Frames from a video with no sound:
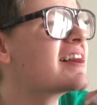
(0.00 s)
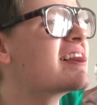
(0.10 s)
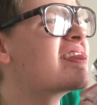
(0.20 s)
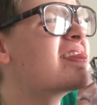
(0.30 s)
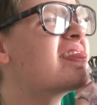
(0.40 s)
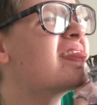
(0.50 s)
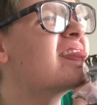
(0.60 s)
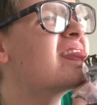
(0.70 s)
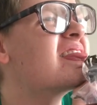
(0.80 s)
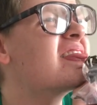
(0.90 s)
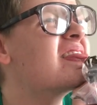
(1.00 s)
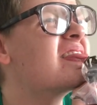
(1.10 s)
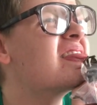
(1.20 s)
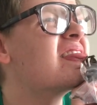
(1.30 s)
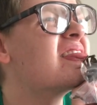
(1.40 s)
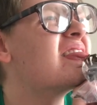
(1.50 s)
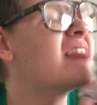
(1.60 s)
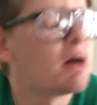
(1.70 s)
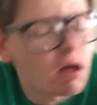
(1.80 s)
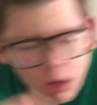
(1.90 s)

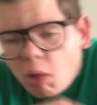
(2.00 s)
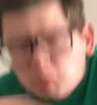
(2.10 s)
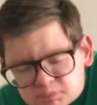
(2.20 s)
[no speech]